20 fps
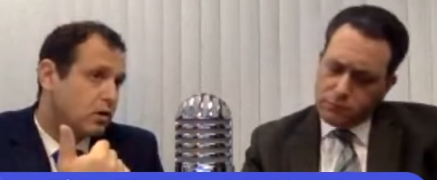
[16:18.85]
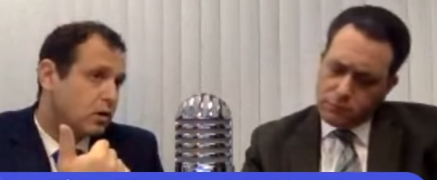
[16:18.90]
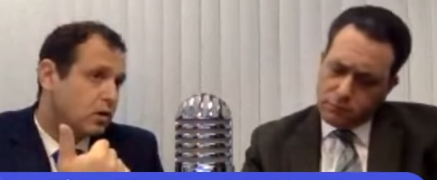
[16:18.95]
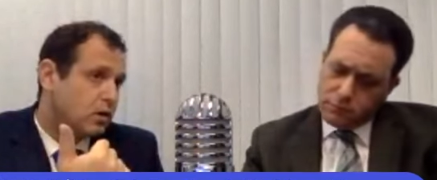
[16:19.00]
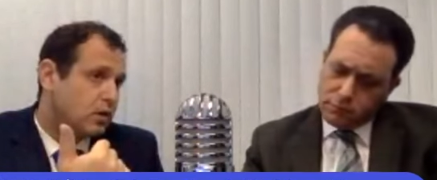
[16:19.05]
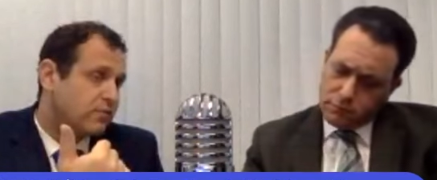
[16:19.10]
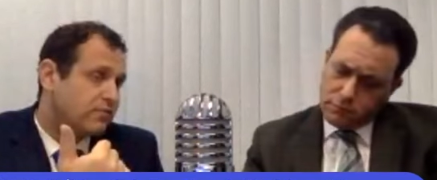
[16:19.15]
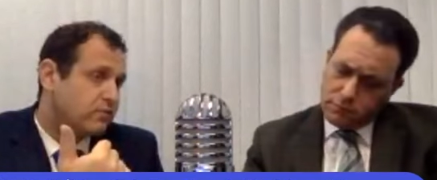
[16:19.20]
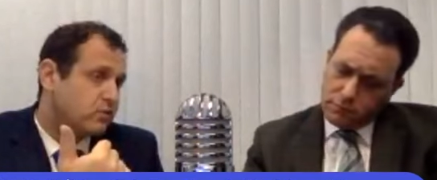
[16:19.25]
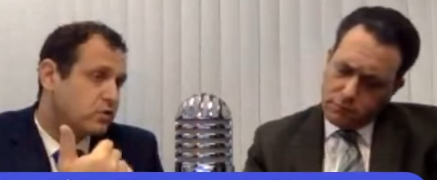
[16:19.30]

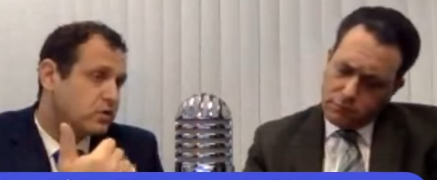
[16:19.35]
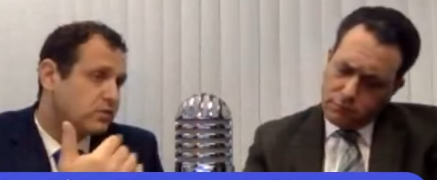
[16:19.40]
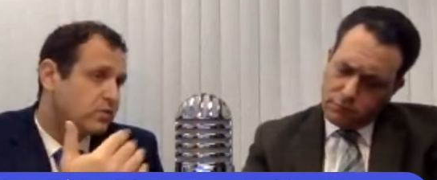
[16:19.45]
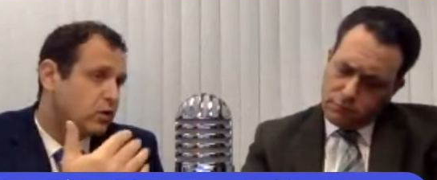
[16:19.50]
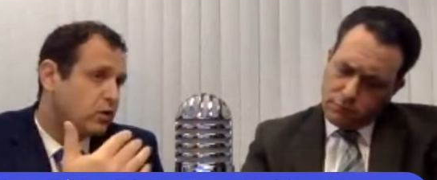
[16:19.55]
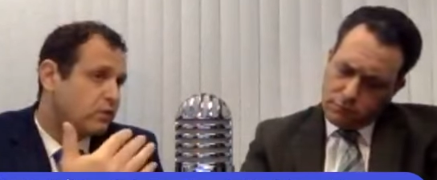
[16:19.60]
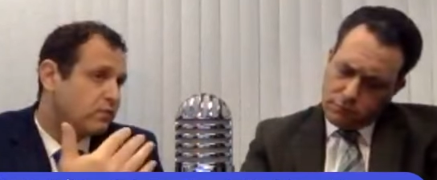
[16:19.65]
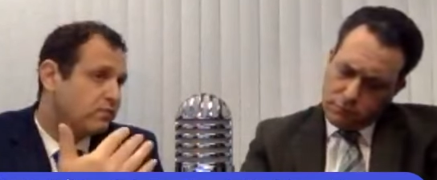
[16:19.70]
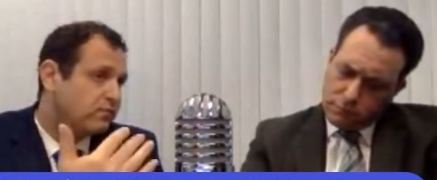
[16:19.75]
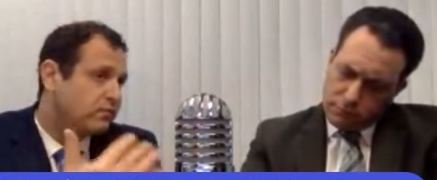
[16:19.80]
Speaker 1: uh, first of
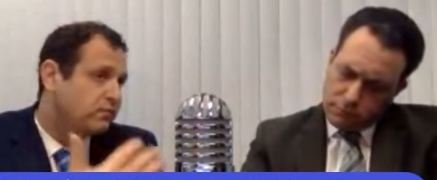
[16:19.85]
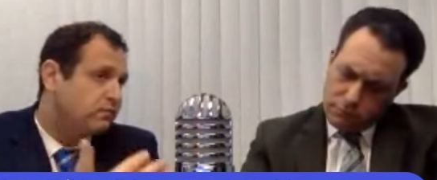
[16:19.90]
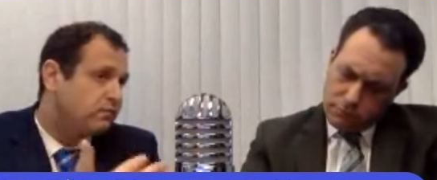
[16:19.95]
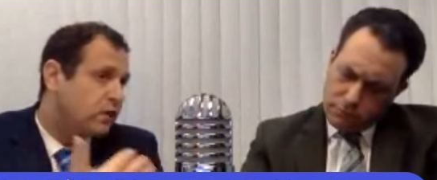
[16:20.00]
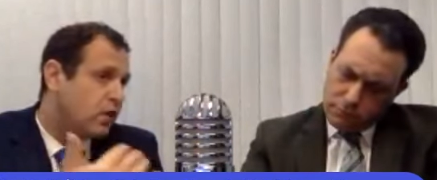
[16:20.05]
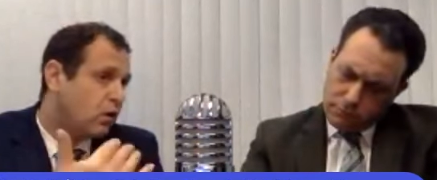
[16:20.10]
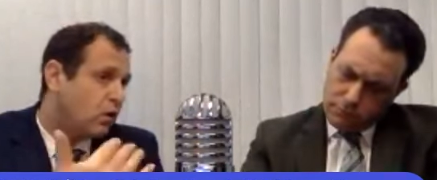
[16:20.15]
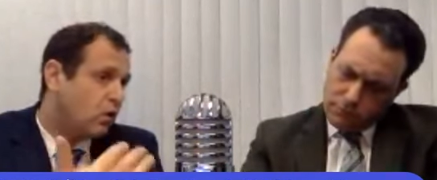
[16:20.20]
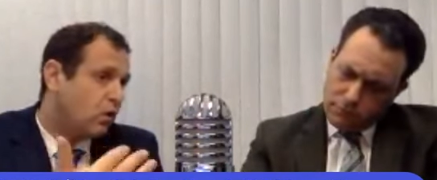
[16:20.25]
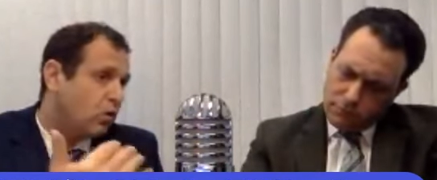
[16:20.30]
all,
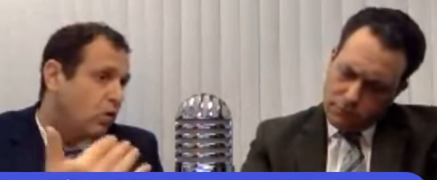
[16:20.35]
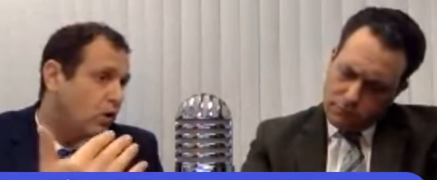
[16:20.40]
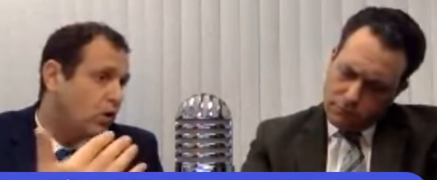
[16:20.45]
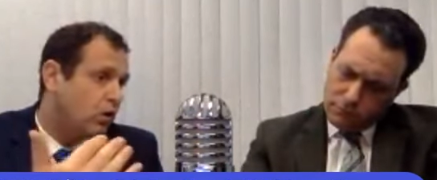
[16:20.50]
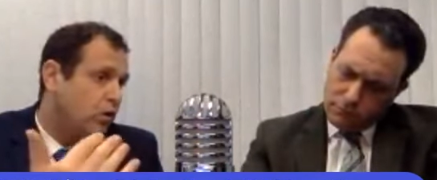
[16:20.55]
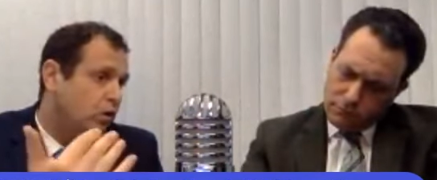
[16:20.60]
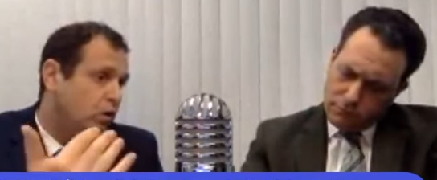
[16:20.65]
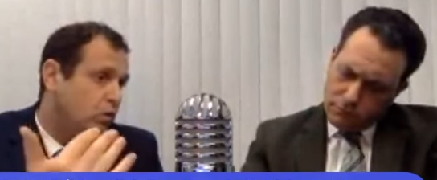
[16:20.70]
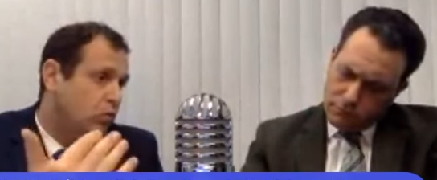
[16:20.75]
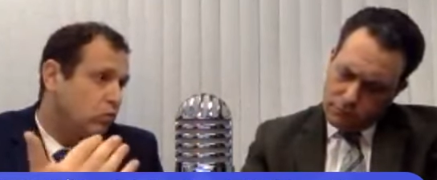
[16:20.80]
follow
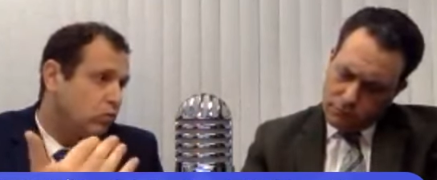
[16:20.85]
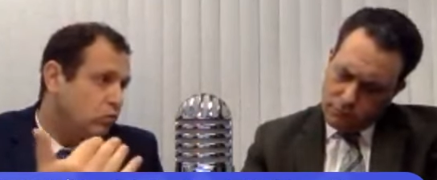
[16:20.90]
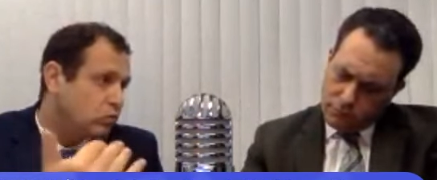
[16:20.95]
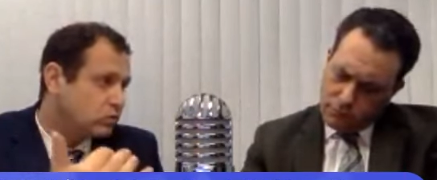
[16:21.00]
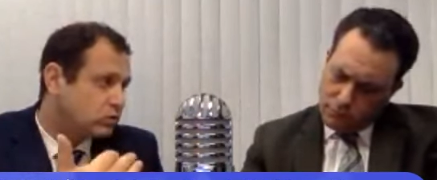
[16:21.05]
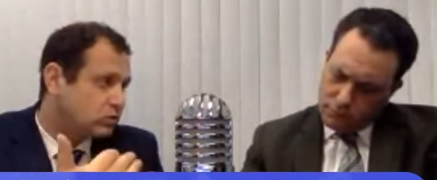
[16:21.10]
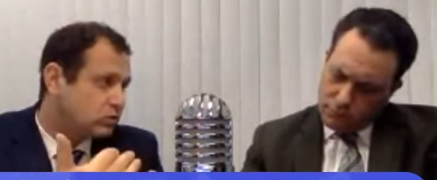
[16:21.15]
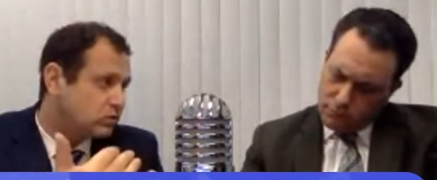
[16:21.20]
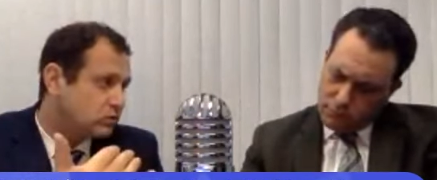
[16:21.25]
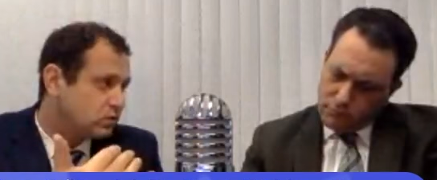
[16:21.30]
all the
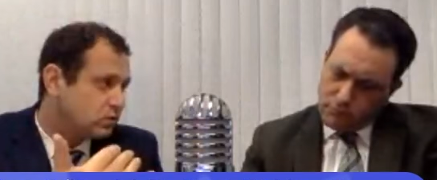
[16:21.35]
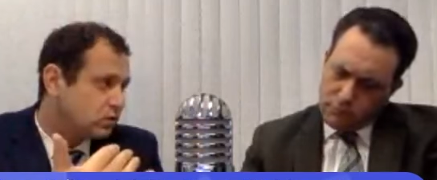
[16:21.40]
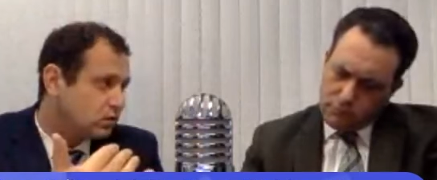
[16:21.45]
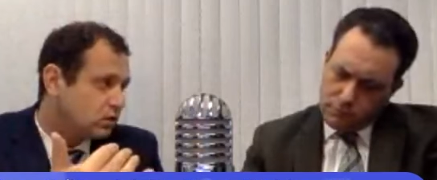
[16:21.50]
rules,